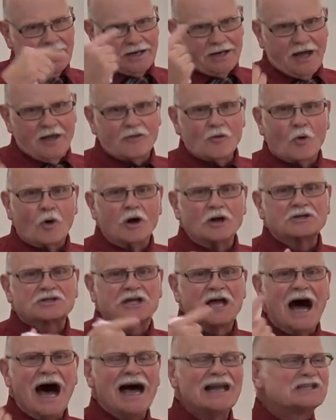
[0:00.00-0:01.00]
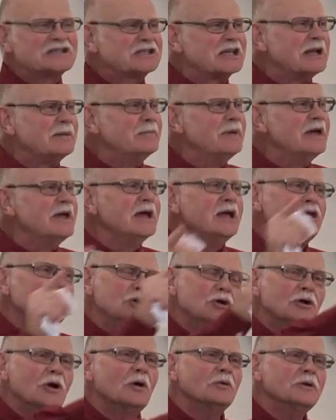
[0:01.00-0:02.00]
In other words, God sent me, and
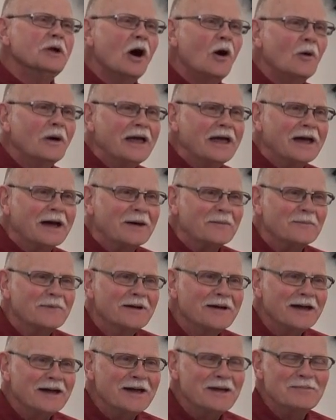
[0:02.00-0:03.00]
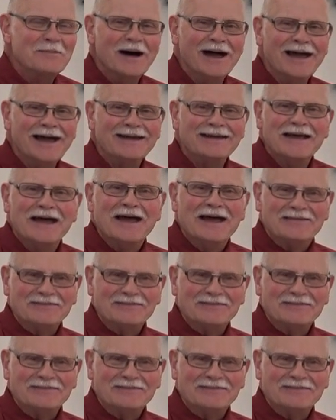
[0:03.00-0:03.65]
you don't know him. Amen.